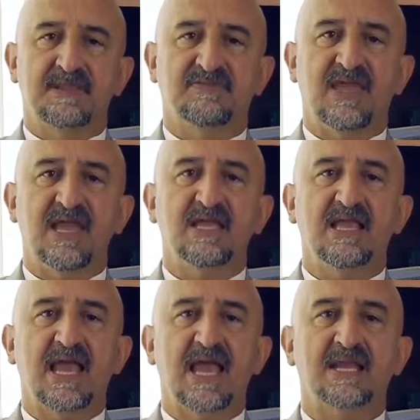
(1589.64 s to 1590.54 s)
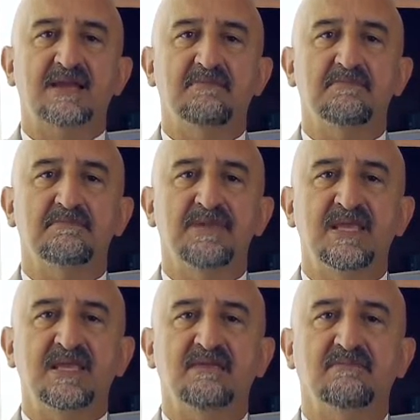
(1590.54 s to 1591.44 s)
they can
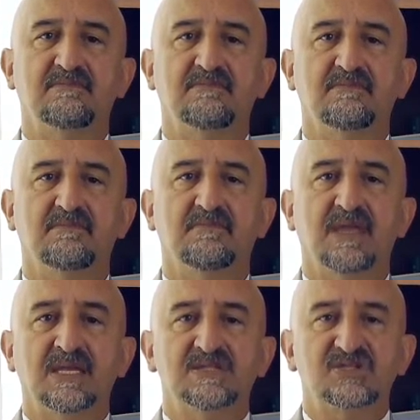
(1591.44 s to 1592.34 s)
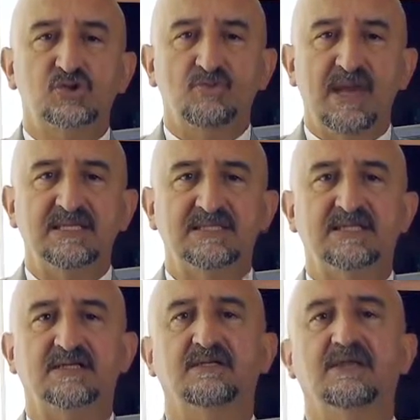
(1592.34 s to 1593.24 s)
be
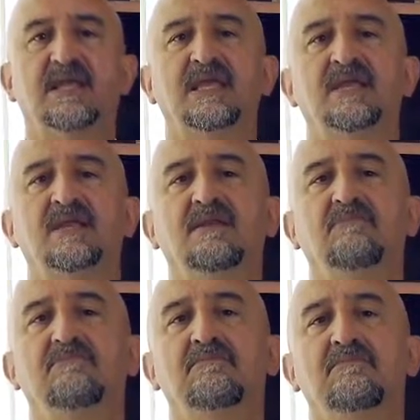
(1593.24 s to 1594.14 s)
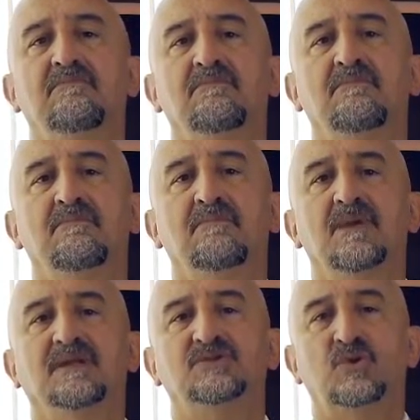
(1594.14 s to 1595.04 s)
instrumental in
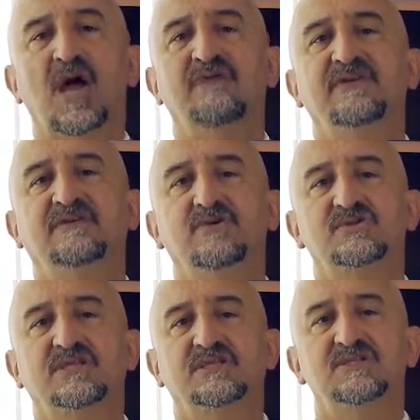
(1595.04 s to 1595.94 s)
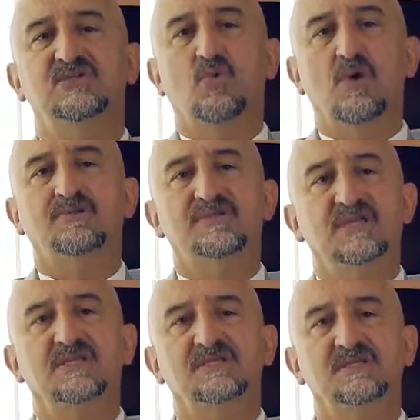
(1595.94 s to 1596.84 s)
driving their cities towards
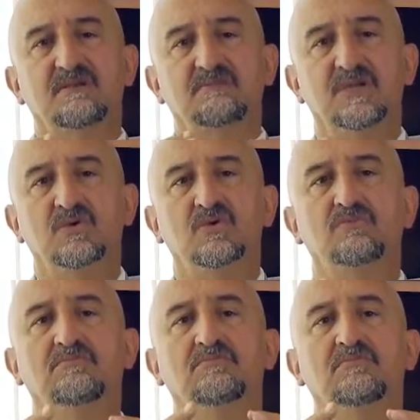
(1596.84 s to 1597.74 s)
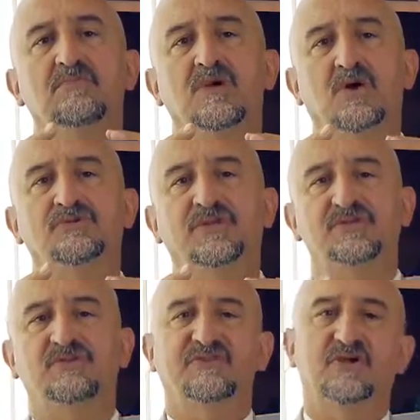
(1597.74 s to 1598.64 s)
this new
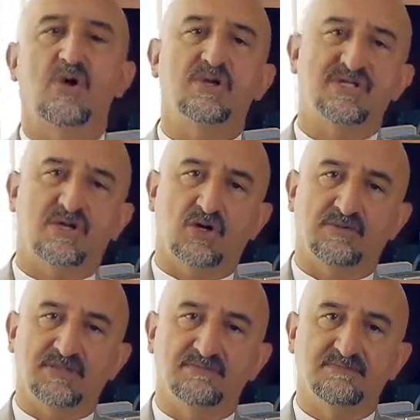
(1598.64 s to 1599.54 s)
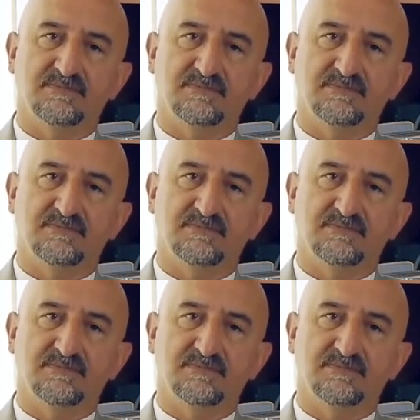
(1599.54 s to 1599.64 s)
context of the knowledge economy.